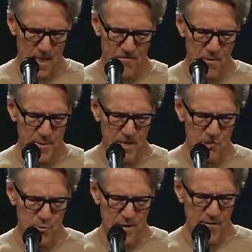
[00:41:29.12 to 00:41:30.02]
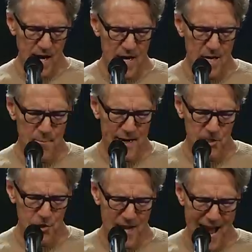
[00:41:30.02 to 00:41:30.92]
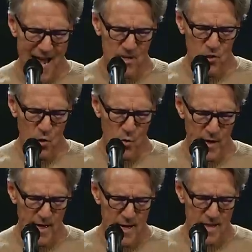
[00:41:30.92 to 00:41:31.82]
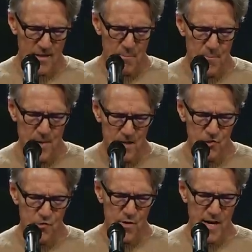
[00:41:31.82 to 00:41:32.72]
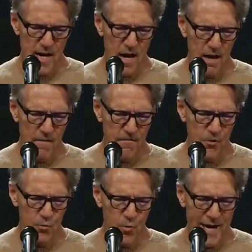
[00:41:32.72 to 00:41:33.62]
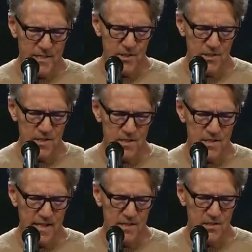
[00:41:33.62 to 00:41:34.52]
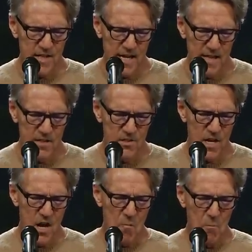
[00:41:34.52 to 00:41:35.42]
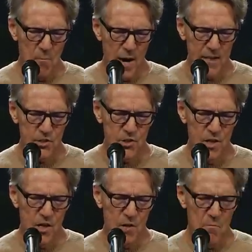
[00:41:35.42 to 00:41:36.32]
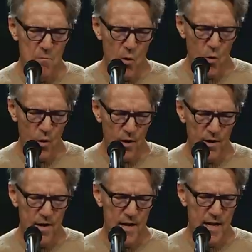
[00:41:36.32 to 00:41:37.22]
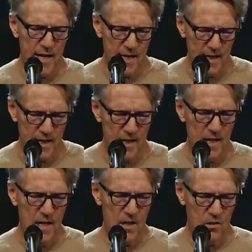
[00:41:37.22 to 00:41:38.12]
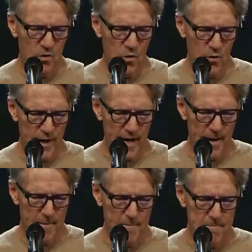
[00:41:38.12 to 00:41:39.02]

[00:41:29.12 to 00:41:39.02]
If the ministry of condemnation had glory, the ministry of righteousness exceeds much more in glory.